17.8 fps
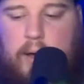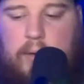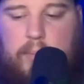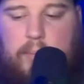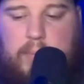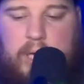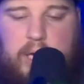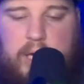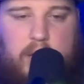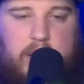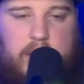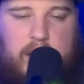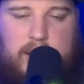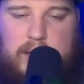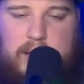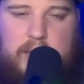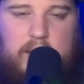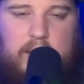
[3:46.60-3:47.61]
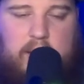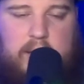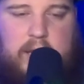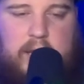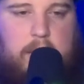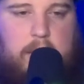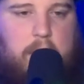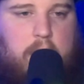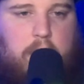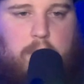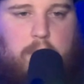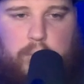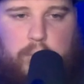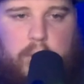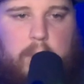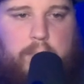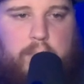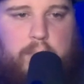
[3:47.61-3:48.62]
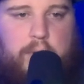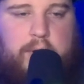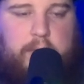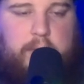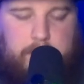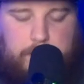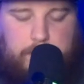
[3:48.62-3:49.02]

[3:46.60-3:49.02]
Because I think this team is really put in